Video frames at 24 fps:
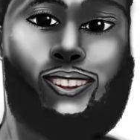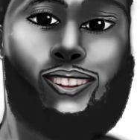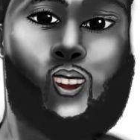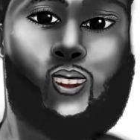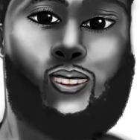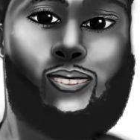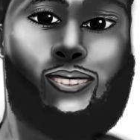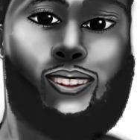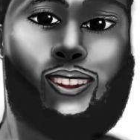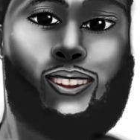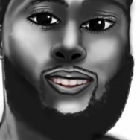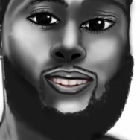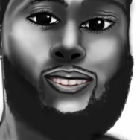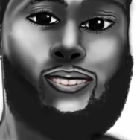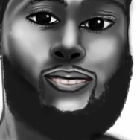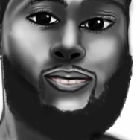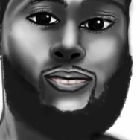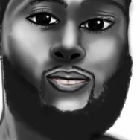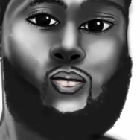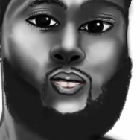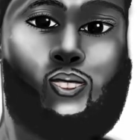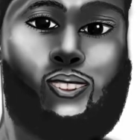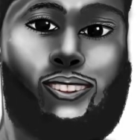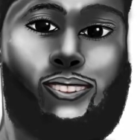so many
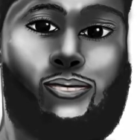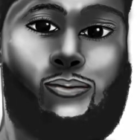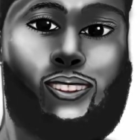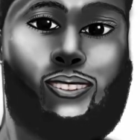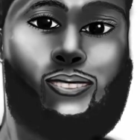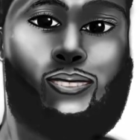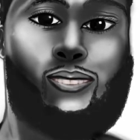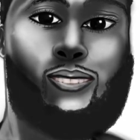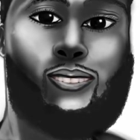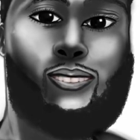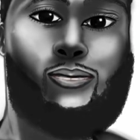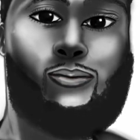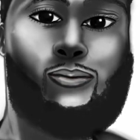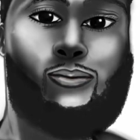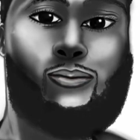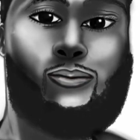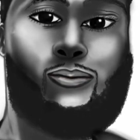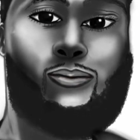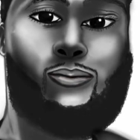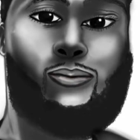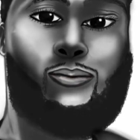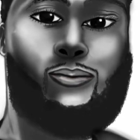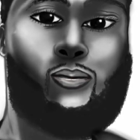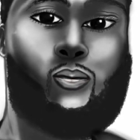levels from
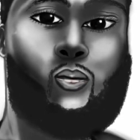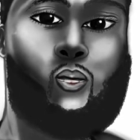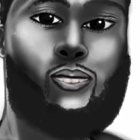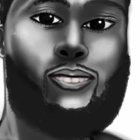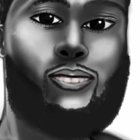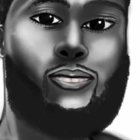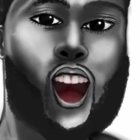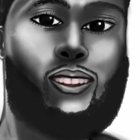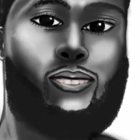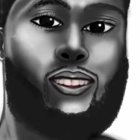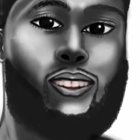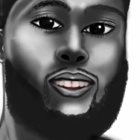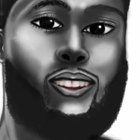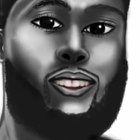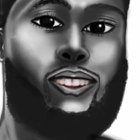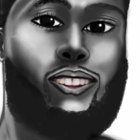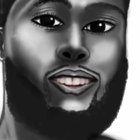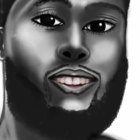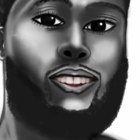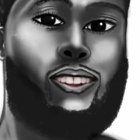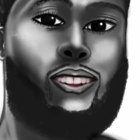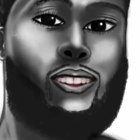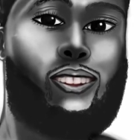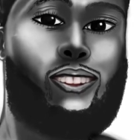recording in this
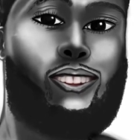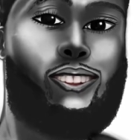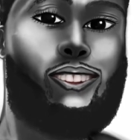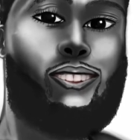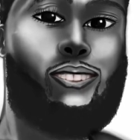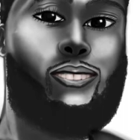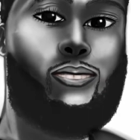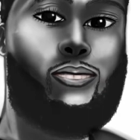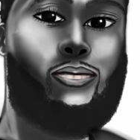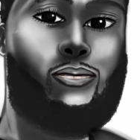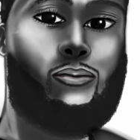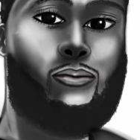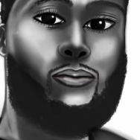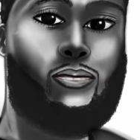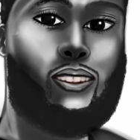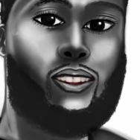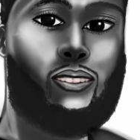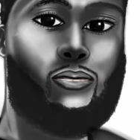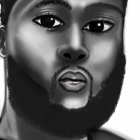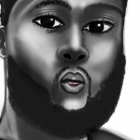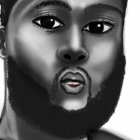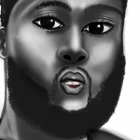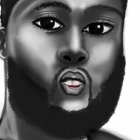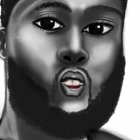space
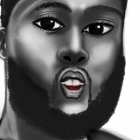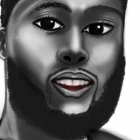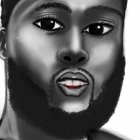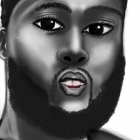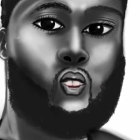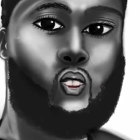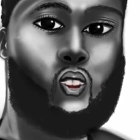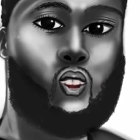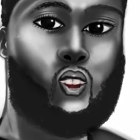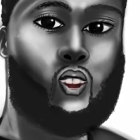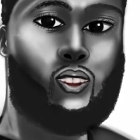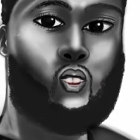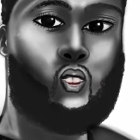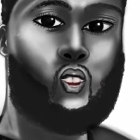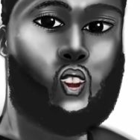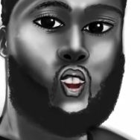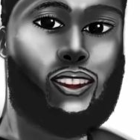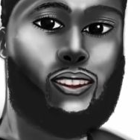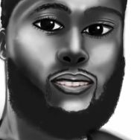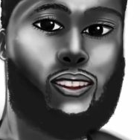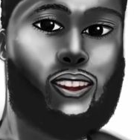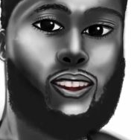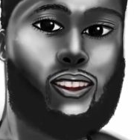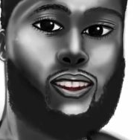well, first off, for
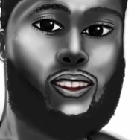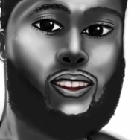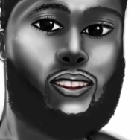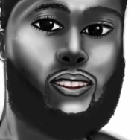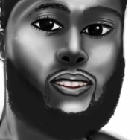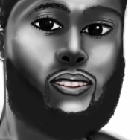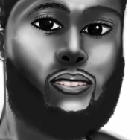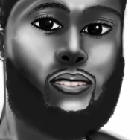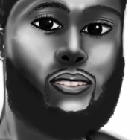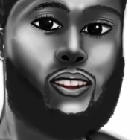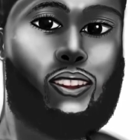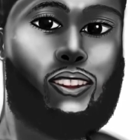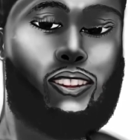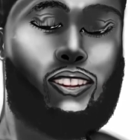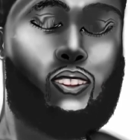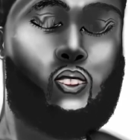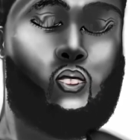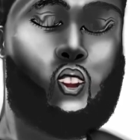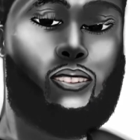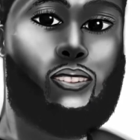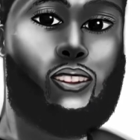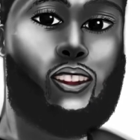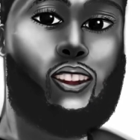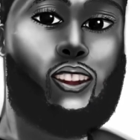me, I definitely
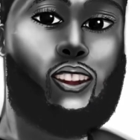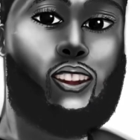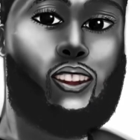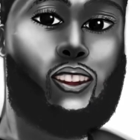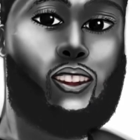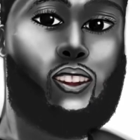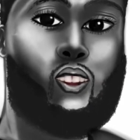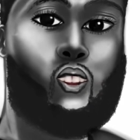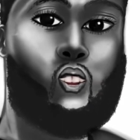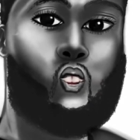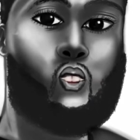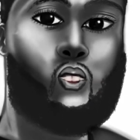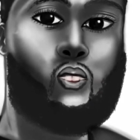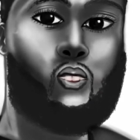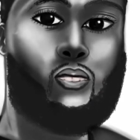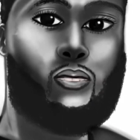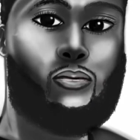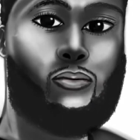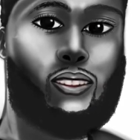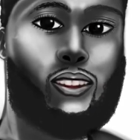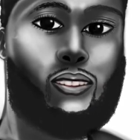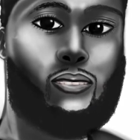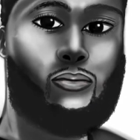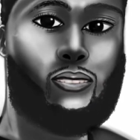start at my house
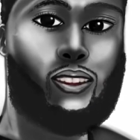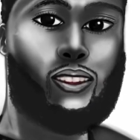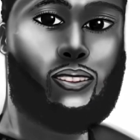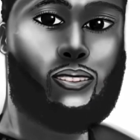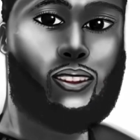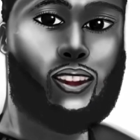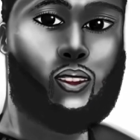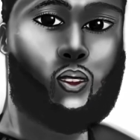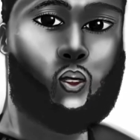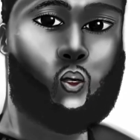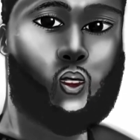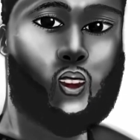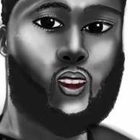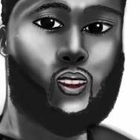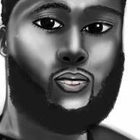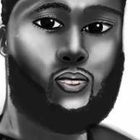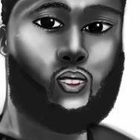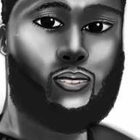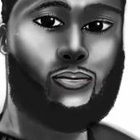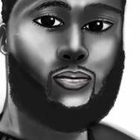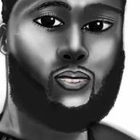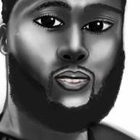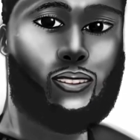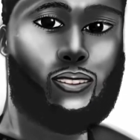with like, okay, what
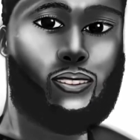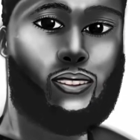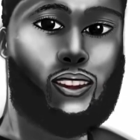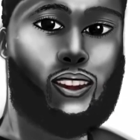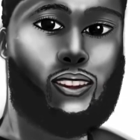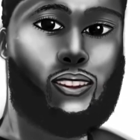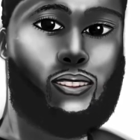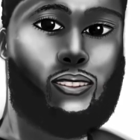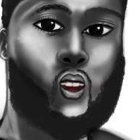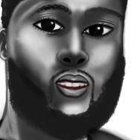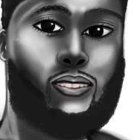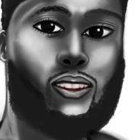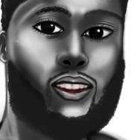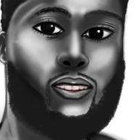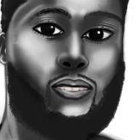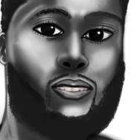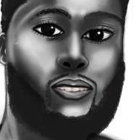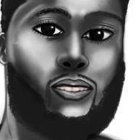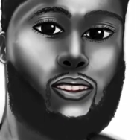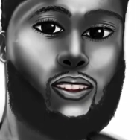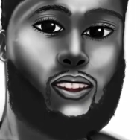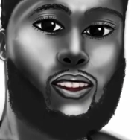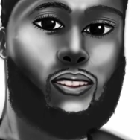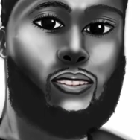am I going through
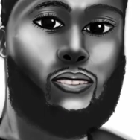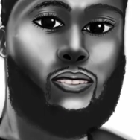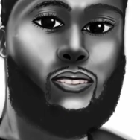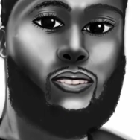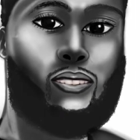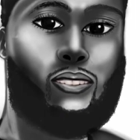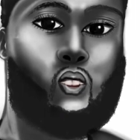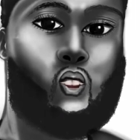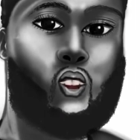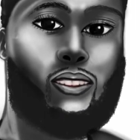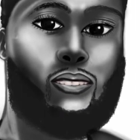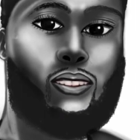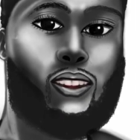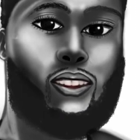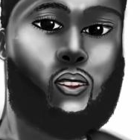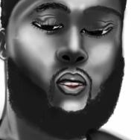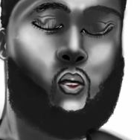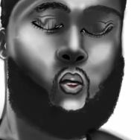today mentally?